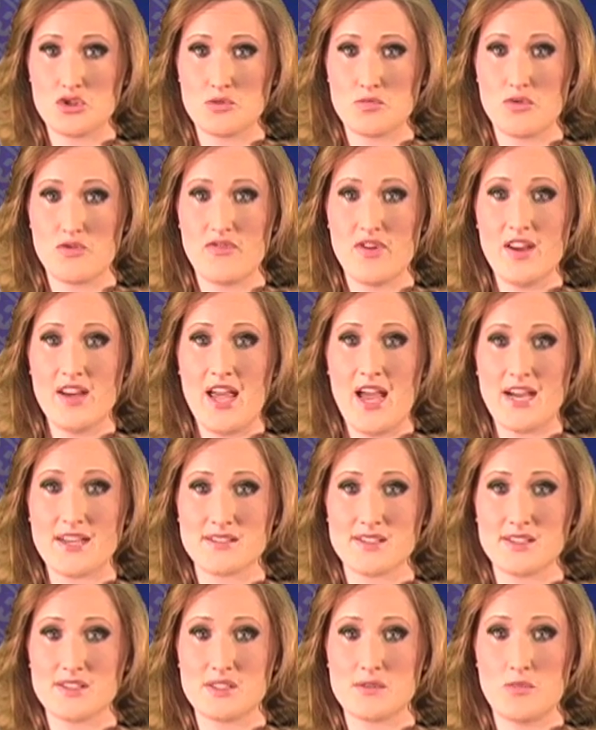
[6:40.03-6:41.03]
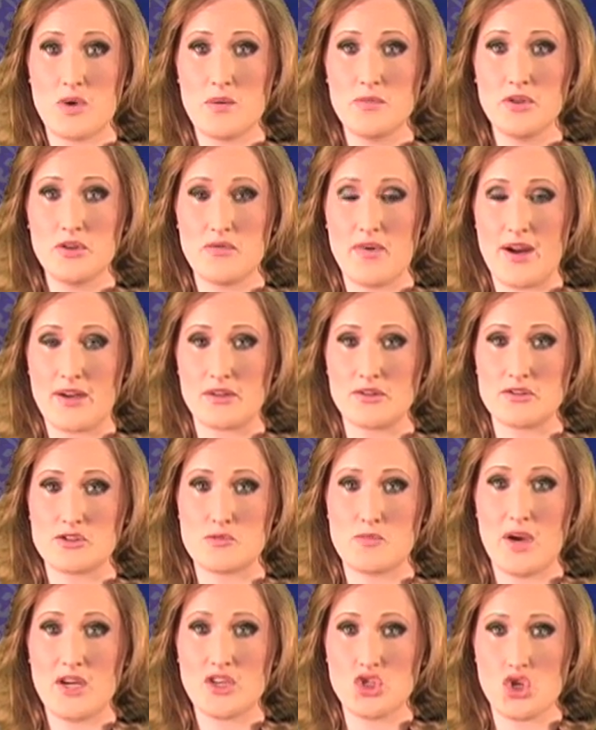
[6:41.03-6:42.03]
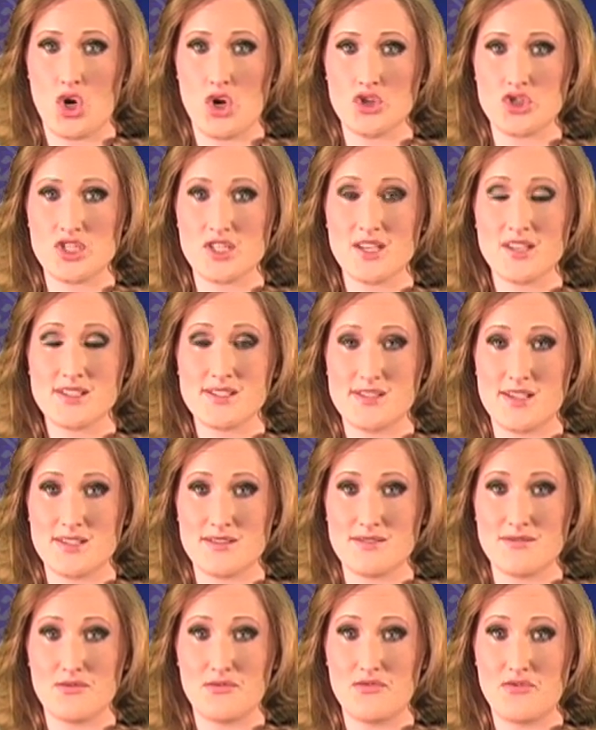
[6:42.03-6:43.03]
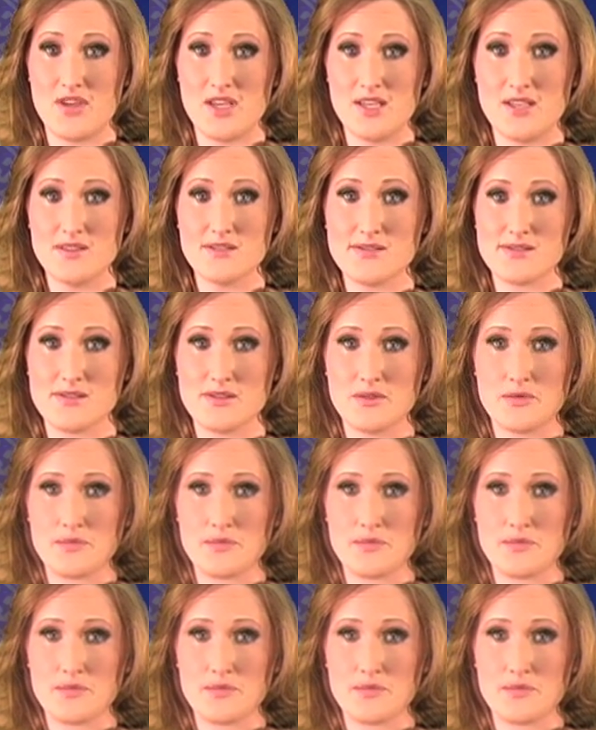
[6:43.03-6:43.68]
to prevent access to public records by charging excessive fees.